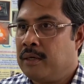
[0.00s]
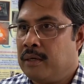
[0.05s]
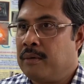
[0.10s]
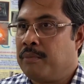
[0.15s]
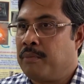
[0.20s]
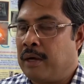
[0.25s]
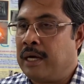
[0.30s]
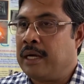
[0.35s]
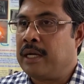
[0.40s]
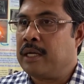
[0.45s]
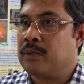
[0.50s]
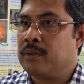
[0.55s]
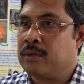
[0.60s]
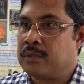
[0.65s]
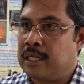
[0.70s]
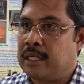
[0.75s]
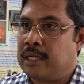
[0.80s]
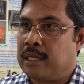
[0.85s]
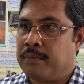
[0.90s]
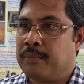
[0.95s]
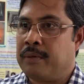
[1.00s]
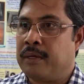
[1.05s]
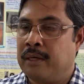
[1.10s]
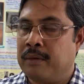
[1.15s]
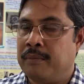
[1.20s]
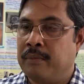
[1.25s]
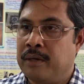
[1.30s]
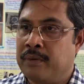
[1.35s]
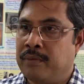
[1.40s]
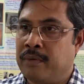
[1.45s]
uh, planning to set up a
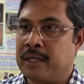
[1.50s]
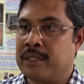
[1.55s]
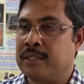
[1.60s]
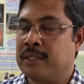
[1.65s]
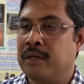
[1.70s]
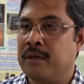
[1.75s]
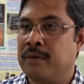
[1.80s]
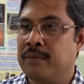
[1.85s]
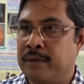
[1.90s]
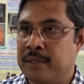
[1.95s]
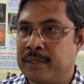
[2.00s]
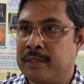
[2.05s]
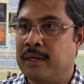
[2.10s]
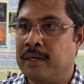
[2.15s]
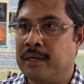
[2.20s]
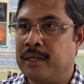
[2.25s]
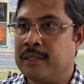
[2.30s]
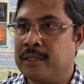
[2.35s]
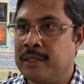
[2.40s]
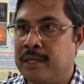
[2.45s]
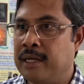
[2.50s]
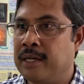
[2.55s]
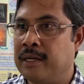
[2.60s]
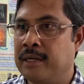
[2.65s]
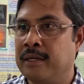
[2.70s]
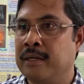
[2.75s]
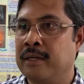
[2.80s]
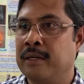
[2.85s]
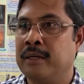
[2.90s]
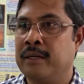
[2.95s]
manufacturing facilities here
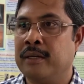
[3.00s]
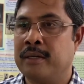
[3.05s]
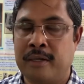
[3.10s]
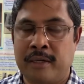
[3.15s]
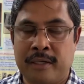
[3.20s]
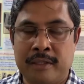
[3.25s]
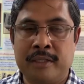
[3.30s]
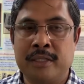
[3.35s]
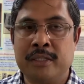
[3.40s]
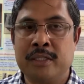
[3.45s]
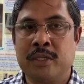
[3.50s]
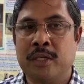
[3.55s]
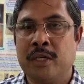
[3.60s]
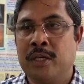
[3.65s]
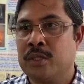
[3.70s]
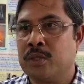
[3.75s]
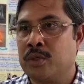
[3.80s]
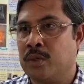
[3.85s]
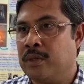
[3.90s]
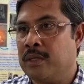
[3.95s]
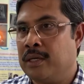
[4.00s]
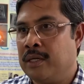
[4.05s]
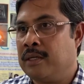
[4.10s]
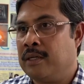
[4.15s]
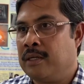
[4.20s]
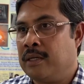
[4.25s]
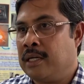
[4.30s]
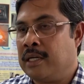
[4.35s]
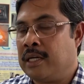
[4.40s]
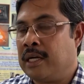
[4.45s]
in uh, Northeast so that
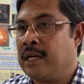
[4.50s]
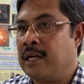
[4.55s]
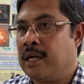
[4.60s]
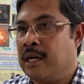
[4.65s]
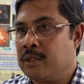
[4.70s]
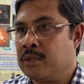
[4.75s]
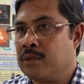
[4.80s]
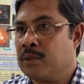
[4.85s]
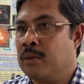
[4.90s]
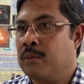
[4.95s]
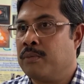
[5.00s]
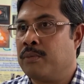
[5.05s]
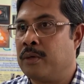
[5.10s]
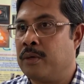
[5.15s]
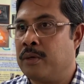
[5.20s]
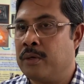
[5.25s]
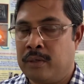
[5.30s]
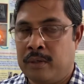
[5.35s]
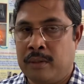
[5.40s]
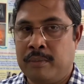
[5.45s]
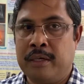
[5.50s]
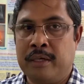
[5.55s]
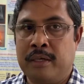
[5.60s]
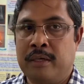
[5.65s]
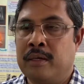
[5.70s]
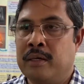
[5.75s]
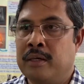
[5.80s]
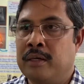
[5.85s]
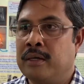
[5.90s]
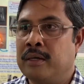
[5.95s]
it can also produce, I mean,
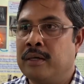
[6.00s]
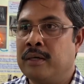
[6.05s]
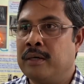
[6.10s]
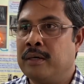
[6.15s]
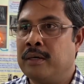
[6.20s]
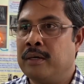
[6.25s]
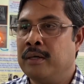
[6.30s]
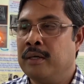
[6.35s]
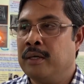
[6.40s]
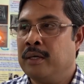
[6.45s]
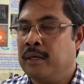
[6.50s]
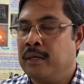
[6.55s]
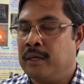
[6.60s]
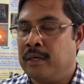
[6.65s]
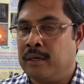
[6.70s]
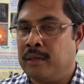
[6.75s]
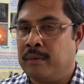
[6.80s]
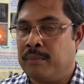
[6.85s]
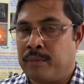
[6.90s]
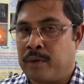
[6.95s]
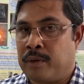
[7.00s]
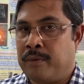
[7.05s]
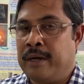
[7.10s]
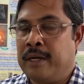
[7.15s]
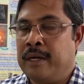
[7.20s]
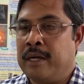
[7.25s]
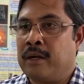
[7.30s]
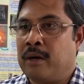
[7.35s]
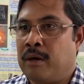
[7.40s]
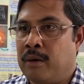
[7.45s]
uh, uh,
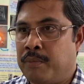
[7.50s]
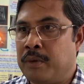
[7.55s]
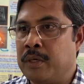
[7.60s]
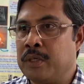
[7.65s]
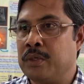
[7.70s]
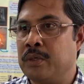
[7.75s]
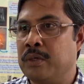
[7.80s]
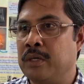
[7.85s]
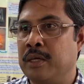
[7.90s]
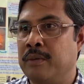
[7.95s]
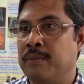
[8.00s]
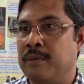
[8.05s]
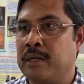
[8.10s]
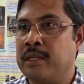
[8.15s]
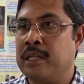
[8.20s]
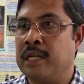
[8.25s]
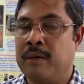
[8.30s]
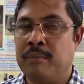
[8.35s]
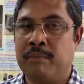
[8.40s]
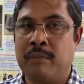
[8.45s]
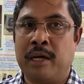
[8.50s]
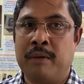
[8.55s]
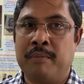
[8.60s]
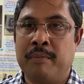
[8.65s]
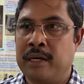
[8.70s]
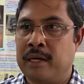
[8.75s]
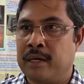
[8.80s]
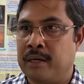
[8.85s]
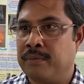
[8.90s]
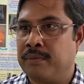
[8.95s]
provide an opportunity for the
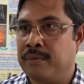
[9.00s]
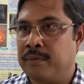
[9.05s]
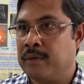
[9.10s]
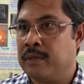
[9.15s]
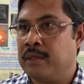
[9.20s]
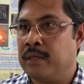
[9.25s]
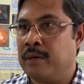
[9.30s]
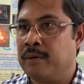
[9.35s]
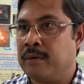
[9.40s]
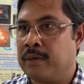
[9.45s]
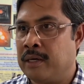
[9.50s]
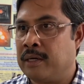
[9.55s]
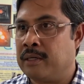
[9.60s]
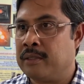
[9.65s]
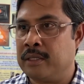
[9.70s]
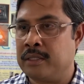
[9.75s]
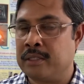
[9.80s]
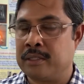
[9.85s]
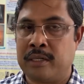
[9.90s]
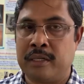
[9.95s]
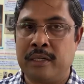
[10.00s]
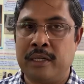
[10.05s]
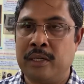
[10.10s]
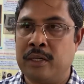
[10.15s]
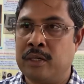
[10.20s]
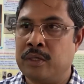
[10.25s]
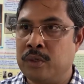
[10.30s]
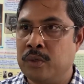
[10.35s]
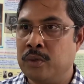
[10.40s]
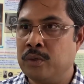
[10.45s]
employment of uh, their northeastern you
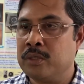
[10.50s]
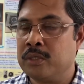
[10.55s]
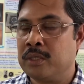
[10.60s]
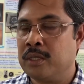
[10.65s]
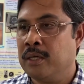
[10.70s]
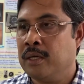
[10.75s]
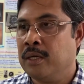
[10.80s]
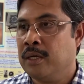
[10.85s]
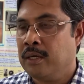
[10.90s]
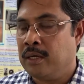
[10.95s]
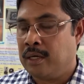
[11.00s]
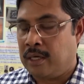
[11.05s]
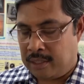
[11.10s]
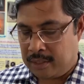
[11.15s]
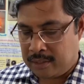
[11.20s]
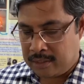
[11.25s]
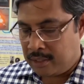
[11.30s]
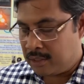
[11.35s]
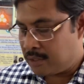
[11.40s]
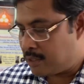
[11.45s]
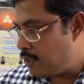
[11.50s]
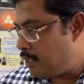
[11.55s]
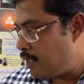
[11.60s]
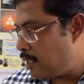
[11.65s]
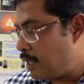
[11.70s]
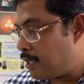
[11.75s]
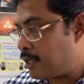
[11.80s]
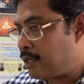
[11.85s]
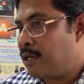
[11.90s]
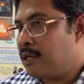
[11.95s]
know youths and since the
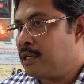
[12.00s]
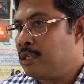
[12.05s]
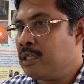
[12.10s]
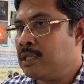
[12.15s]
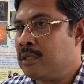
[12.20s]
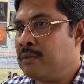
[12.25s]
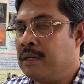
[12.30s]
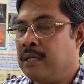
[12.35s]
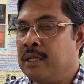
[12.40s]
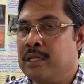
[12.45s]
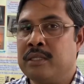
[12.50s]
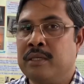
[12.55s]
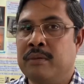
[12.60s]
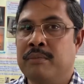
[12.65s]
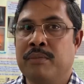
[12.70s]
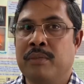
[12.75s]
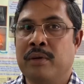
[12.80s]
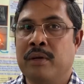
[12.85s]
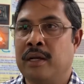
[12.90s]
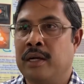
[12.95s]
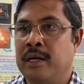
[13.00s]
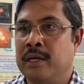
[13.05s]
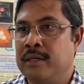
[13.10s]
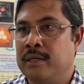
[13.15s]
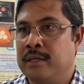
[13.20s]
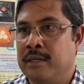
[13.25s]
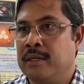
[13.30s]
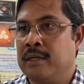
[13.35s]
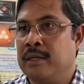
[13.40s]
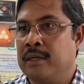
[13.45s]
technology is very simple and
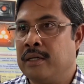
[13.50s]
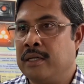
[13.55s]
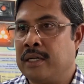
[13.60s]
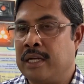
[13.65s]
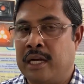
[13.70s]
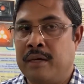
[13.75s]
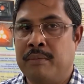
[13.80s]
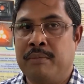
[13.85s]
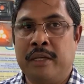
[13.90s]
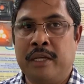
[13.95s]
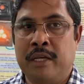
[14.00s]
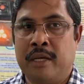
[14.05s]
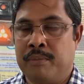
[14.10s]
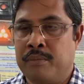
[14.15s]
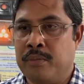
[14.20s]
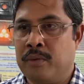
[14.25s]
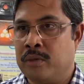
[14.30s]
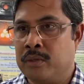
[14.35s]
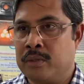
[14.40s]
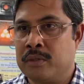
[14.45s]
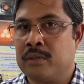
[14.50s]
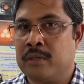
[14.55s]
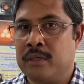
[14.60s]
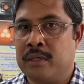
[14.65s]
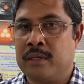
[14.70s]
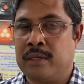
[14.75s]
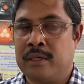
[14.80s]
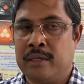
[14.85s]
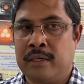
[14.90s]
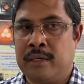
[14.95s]
uh, it can be of course
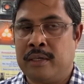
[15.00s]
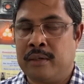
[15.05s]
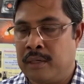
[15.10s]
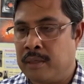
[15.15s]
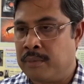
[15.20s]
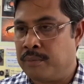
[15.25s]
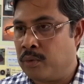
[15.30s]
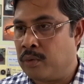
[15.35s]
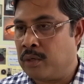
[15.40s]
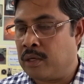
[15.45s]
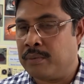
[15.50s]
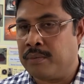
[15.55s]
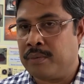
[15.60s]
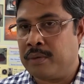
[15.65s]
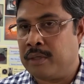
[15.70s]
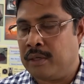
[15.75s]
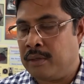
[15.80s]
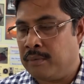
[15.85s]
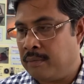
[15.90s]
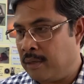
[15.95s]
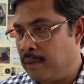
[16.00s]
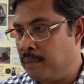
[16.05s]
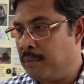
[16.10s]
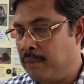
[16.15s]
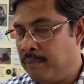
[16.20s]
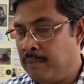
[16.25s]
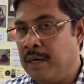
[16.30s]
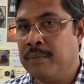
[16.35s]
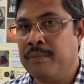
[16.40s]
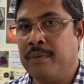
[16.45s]
uh, uh, put up the I
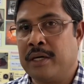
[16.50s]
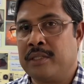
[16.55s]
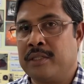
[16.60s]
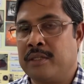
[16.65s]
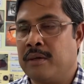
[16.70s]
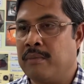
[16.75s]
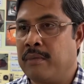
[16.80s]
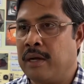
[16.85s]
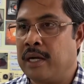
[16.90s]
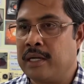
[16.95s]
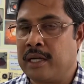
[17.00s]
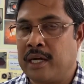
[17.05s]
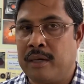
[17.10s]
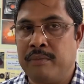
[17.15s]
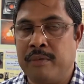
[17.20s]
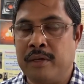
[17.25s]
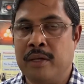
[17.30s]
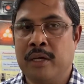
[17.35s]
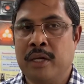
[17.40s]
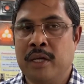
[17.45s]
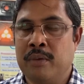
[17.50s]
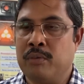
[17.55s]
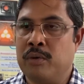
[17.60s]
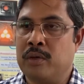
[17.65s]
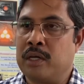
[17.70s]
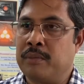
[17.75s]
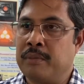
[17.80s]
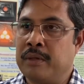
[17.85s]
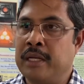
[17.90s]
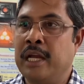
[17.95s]
mean manufacturing plant can be put
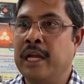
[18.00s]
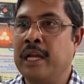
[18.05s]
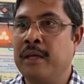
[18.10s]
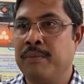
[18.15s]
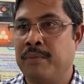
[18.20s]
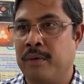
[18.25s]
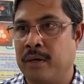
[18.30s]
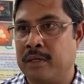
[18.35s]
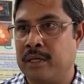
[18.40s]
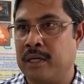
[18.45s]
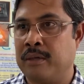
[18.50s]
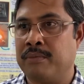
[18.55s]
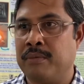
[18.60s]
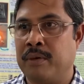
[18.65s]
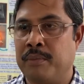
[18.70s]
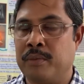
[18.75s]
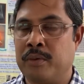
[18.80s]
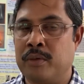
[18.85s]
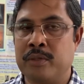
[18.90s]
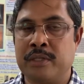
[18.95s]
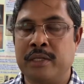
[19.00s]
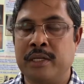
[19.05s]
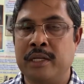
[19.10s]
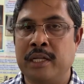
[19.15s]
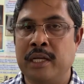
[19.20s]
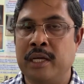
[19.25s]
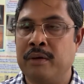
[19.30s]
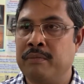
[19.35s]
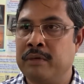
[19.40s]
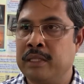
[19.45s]
up in any part of of course
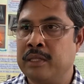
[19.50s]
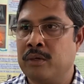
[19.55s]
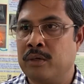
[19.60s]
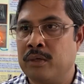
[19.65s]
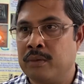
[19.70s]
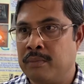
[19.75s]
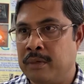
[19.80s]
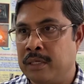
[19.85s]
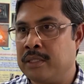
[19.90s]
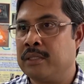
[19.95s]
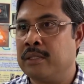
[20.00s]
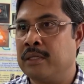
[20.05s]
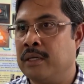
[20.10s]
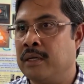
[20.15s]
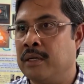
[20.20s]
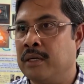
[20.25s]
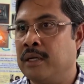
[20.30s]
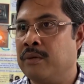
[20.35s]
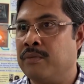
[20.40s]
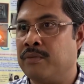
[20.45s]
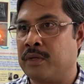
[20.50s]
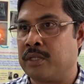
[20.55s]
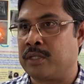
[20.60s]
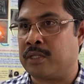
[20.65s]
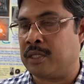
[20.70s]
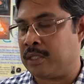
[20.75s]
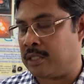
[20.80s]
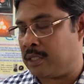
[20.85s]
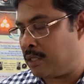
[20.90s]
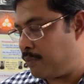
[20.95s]
India without much uh,
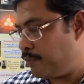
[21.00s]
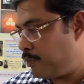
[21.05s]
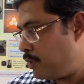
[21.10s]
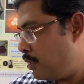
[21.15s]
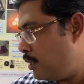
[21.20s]
infrastructure.